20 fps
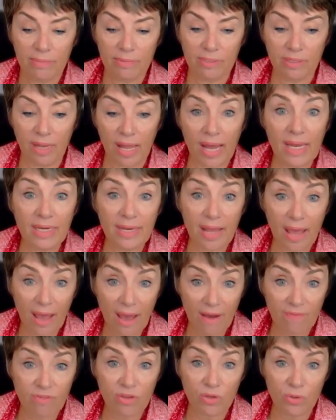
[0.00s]
glad to
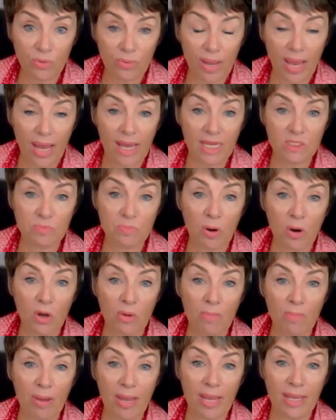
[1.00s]
have you as
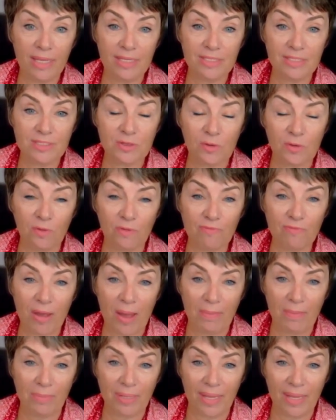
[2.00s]
part of my soul
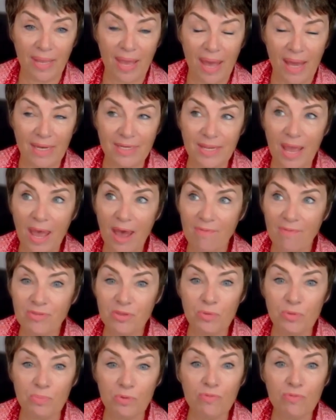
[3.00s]
family and to
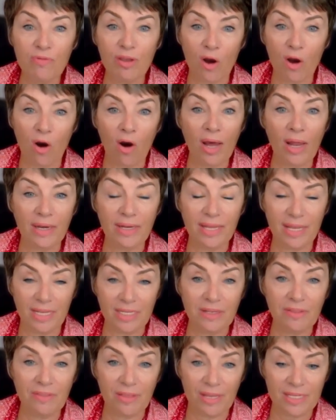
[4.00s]
have you moving on
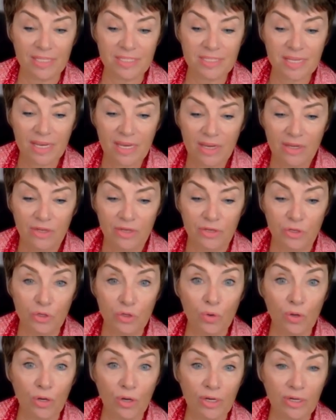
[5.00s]
into this
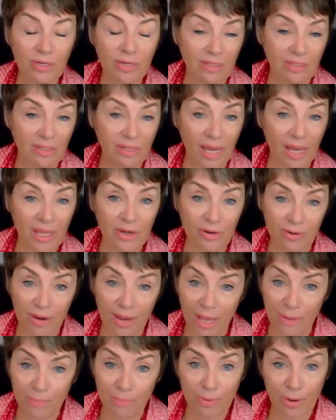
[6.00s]
newer,
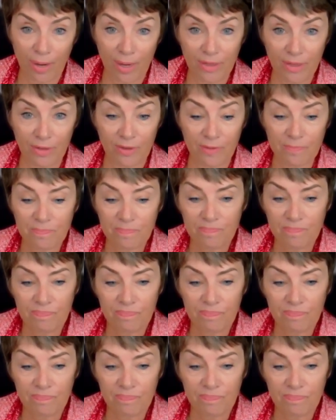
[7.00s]
lighter, and brighter